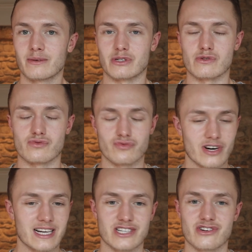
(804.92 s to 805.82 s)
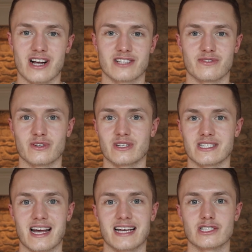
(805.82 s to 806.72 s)
which was really stressful
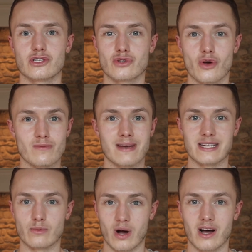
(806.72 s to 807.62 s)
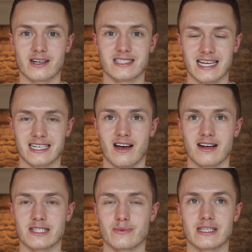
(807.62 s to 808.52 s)
as I had so many work
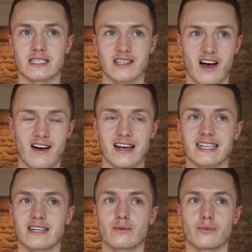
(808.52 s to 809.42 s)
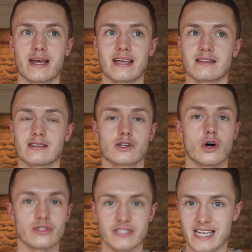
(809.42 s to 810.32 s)
deadlines with design, with
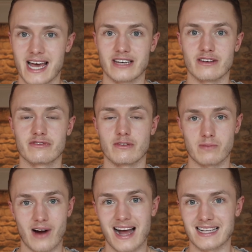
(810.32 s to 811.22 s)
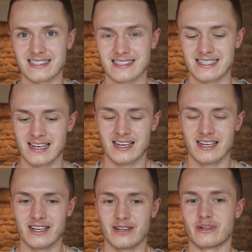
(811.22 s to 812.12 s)
content for brands,
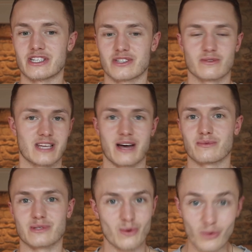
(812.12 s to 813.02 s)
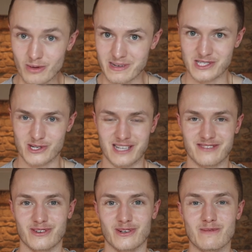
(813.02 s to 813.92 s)
which yeah, was all a bit
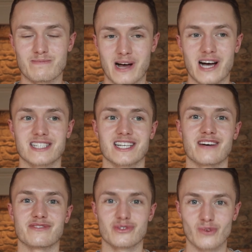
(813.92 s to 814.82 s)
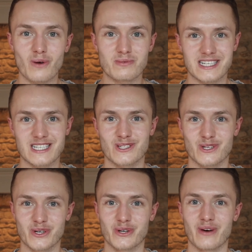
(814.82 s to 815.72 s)
stressful, but I've dropped it
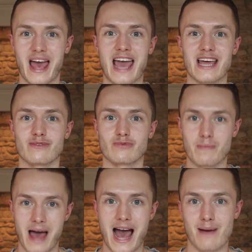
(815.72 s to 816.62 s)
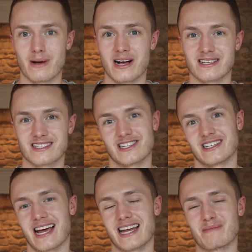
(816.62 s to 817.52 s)
to a repair
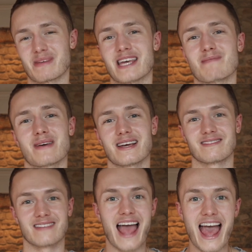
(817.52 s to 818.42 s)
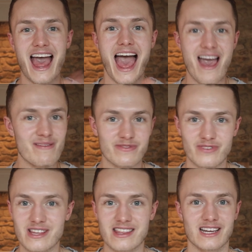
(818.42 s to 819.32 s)
person and I'm keeping
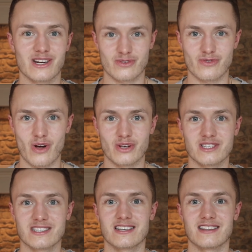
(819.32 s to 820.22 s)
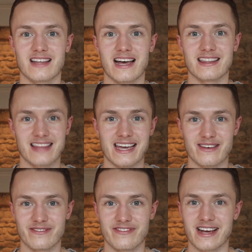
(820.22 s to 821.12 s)
everything crossed that they
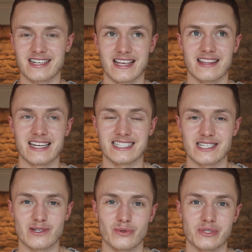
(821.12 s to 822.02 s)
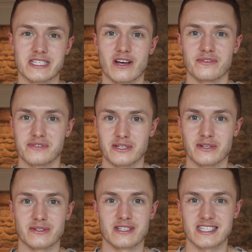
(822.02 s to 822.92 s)
can fix it. They did call this
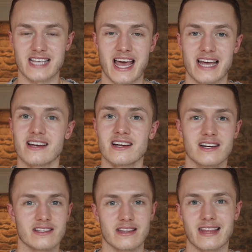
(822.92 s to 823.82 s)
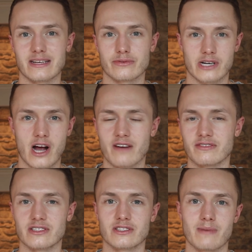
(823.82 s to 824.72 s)
afternoon to say that they'd
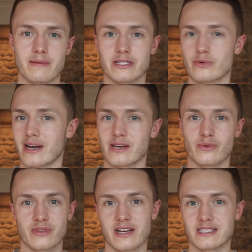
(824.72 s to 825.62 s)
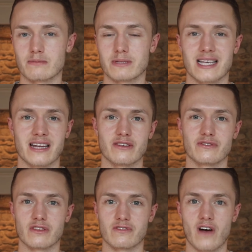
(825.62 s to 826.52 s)
recovered maybe 20 or 30%
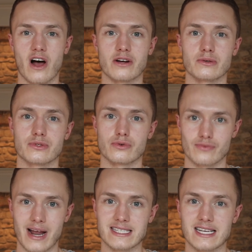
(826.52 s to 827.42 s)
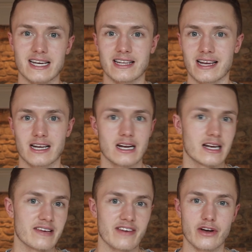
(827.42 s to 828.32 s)
of the files already and they're gonna
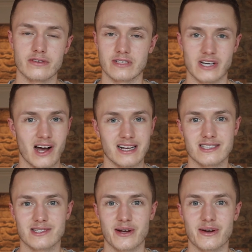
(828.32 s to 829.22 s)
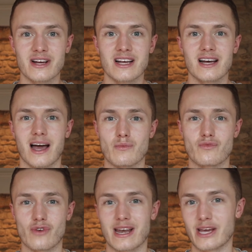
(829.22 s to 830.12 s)
leave it overnight. So I'm
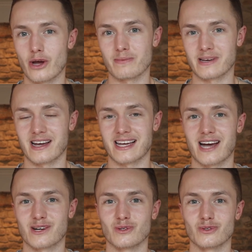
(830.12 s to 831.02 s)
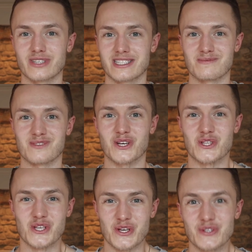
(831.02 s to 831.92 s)
really hoping I get a call with some
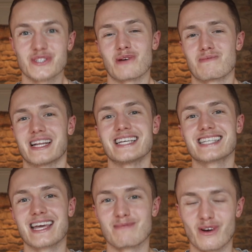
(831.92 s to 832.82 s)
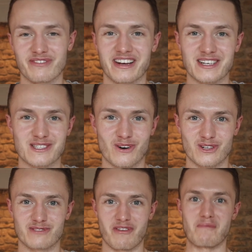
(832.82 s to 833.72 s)
good news. So please keep your fingers
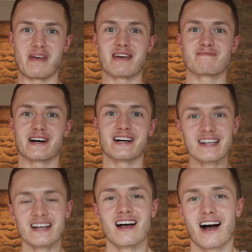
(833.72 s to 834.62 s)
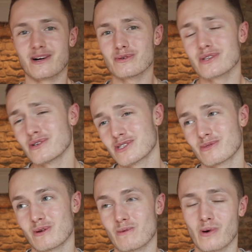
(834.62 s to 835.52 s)
crossed from me. But I also just
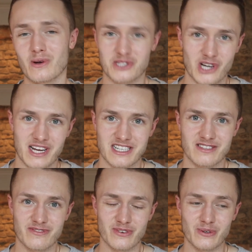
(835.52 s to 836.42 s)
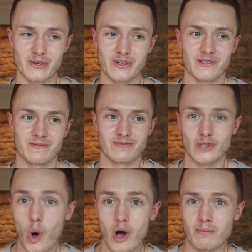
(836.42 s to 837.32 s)
wanna apologize for
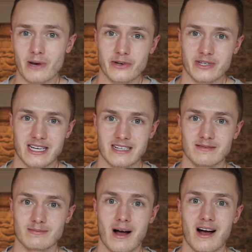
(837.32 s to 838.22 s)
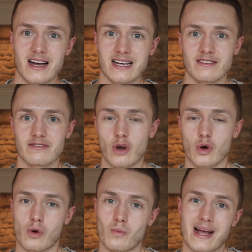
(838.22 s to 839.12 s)
not uploading my
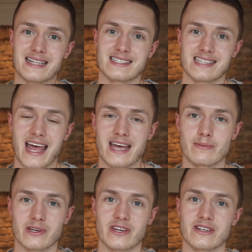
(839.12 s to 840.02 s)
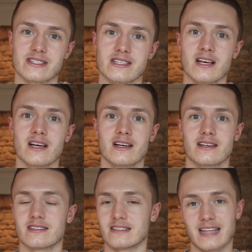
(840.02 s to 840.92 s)
vlog on Wednesday because
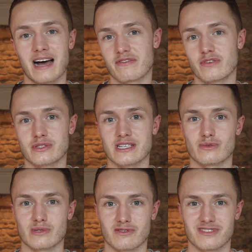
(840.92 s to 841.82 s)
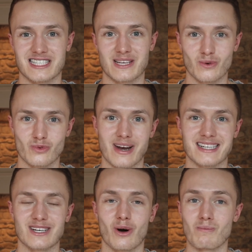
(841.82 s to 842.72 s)
that footage was obviously
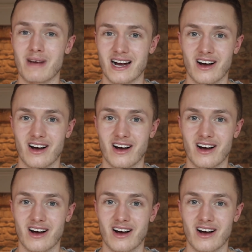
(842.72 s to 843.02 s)
already on my